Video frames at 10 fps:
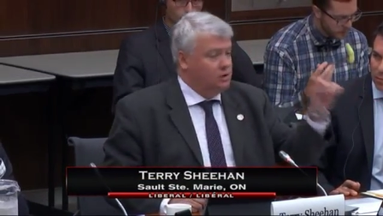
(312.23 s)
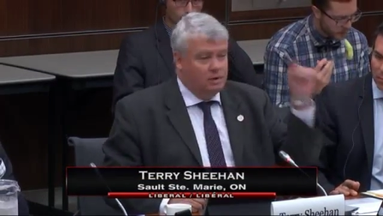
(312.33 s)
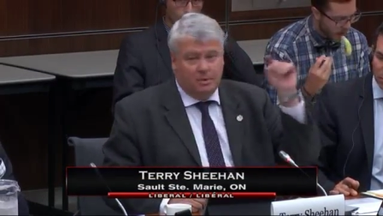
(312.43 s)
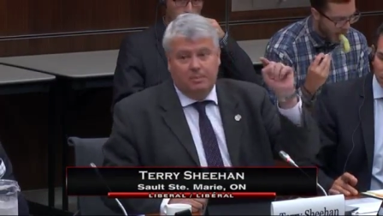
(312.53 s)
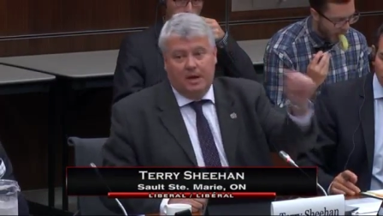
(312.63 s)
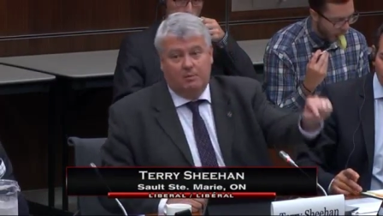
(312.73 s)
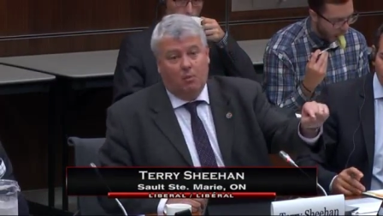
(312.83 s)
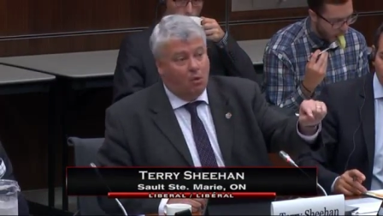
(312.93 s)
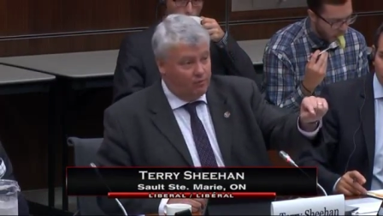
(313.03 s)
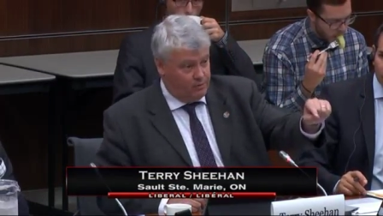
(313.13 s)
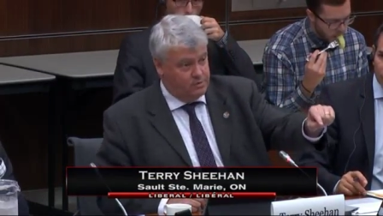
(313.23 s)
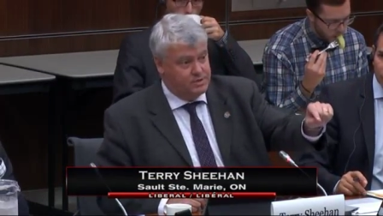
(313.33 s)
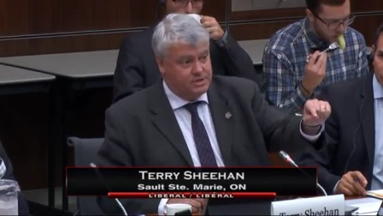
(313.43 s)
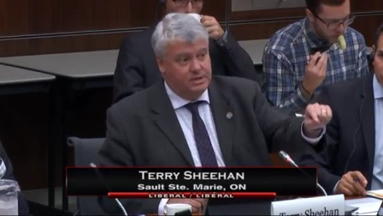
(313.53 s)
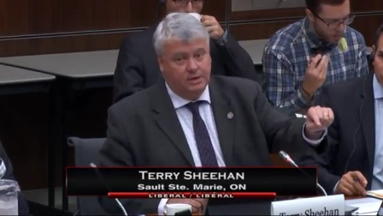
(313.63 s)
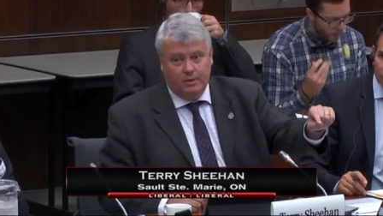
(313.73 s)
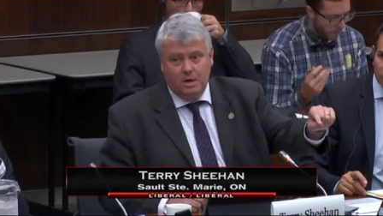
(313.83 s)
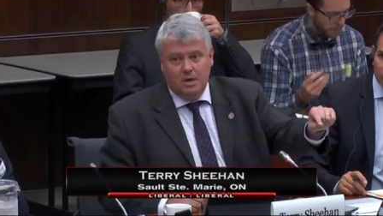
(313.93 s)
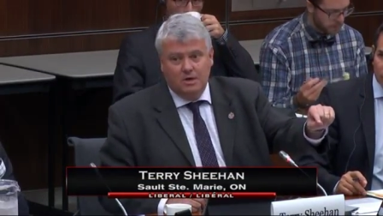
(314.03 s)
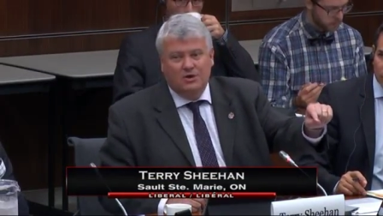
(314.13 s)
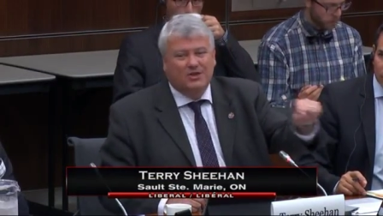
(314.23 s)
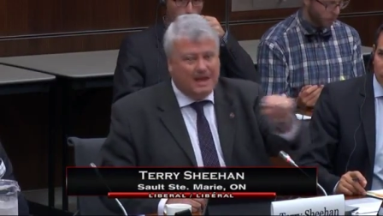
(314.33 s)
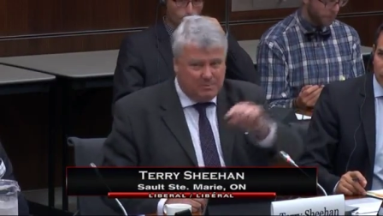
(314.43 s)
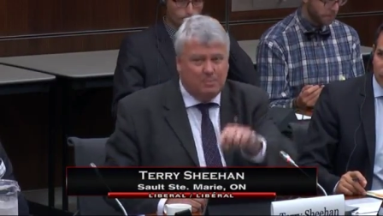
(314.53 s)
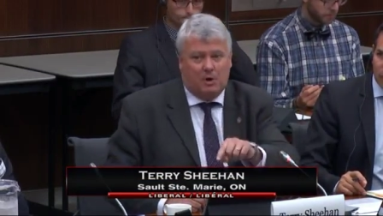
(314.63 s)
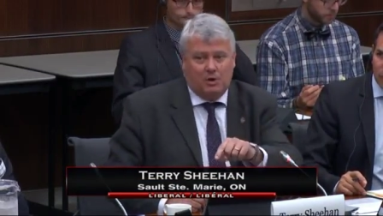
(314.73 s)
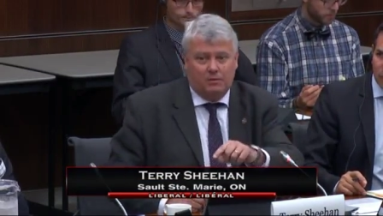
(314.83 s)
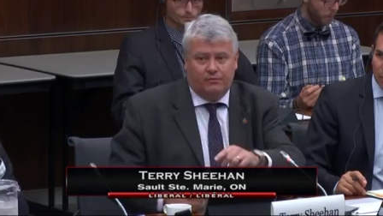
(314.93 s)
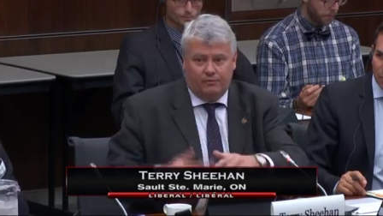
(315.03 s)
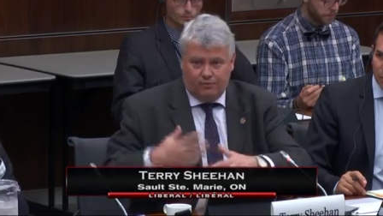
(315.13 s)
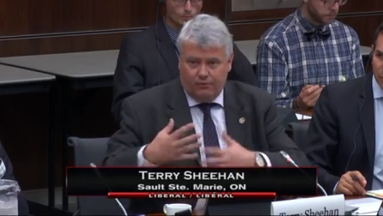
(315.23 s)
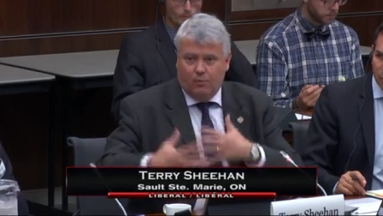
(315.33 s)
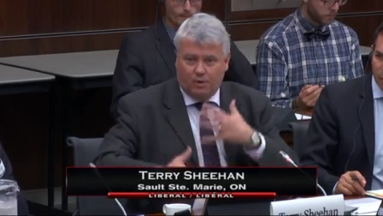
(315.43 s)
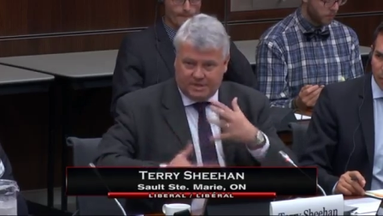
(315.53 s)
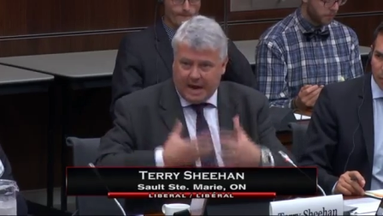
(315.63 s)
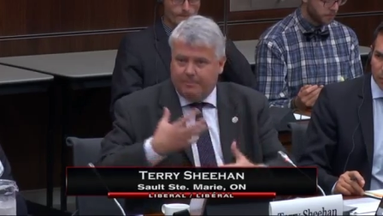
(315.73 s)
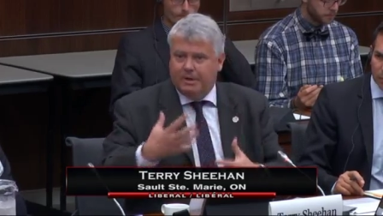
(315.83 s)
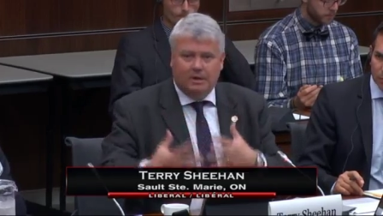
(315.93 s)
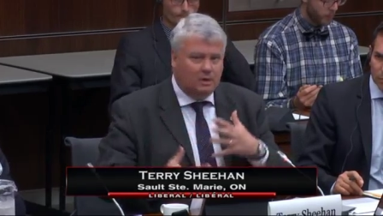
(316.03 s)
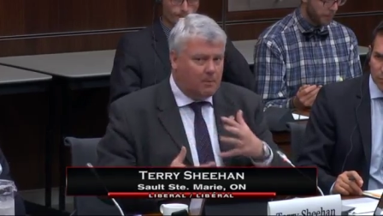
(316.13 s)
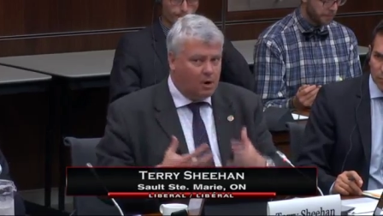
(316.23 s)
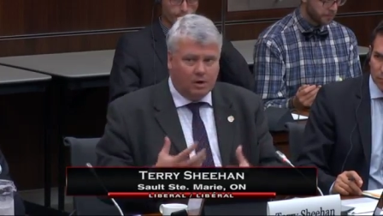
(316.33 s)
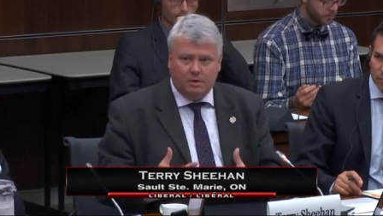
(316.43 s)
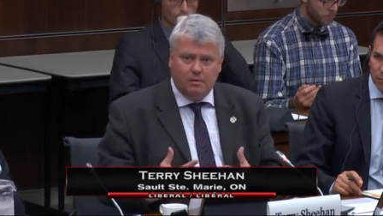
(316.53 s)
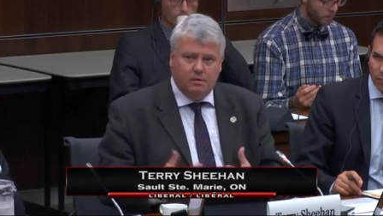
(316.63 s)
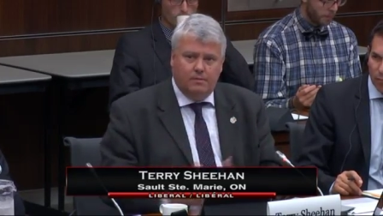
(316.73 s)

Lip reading: You're going to be paying more for your steel. Could that be part of what's happening in the market?